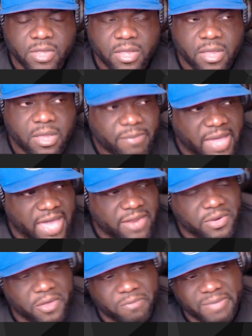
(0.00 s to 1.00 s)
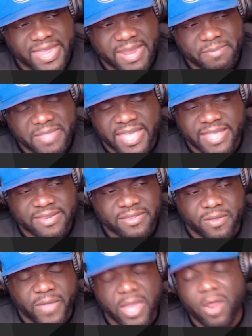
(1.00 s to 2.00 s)
But I don't know, man. I'm not, you
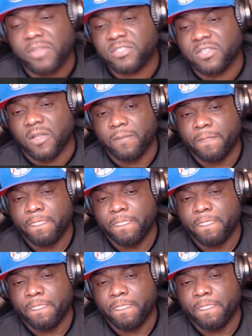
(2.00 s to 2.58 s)
know. And also,